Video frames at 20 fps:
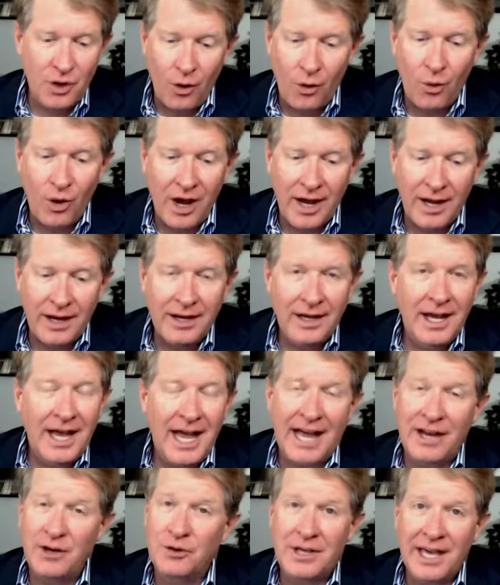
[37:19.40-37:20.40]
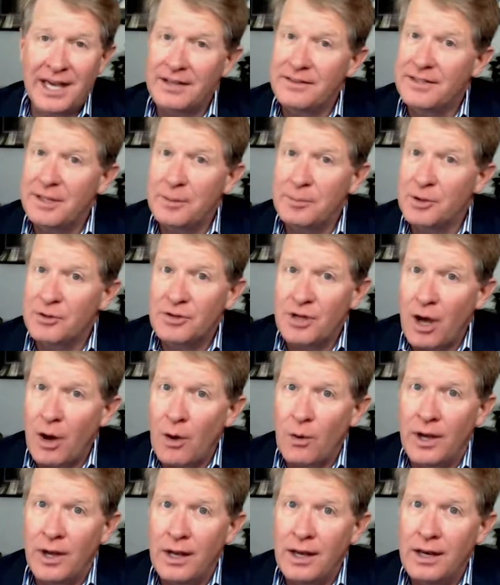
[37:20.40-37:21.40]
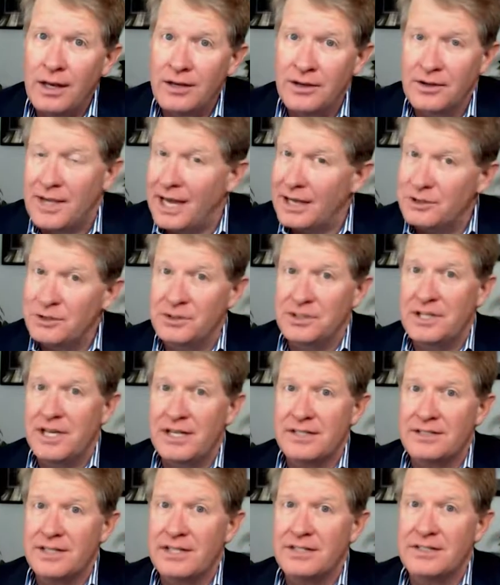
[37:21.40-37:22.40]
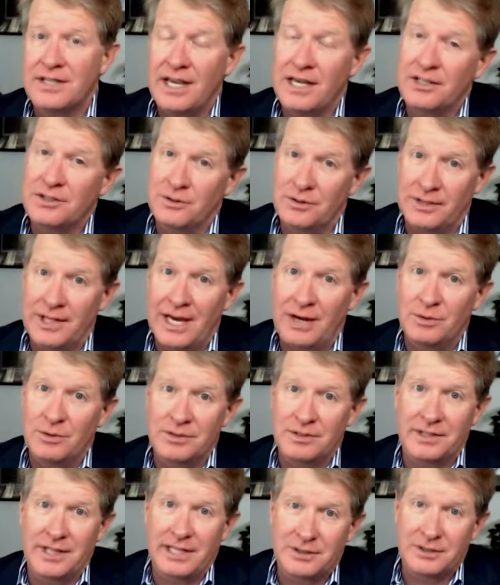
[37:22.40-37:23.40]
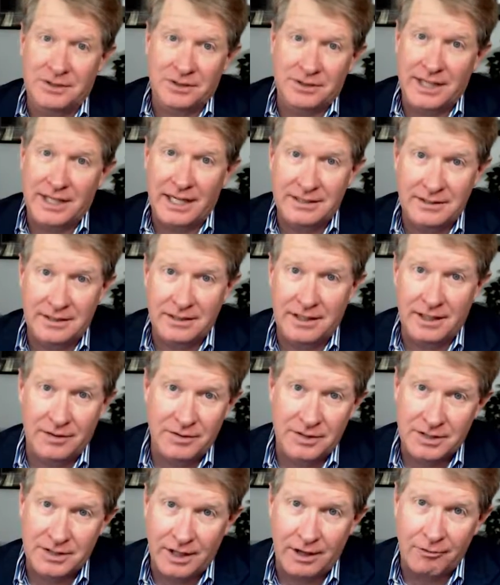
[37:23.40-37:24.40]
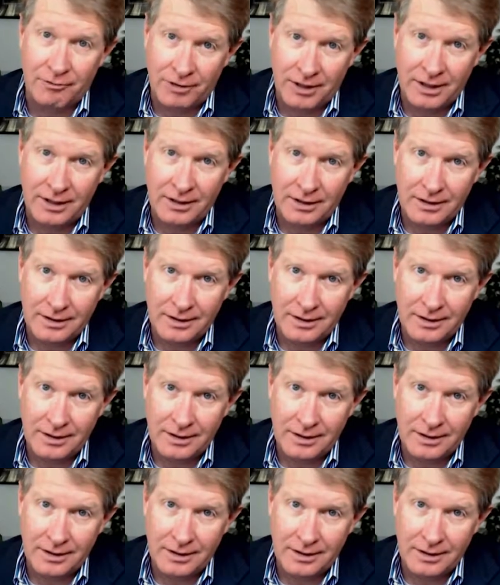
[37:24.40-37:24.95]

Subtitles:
There's no way, and you can't dip your toe in. You got your GSA schedule, and that was an exercise in and of itself, right?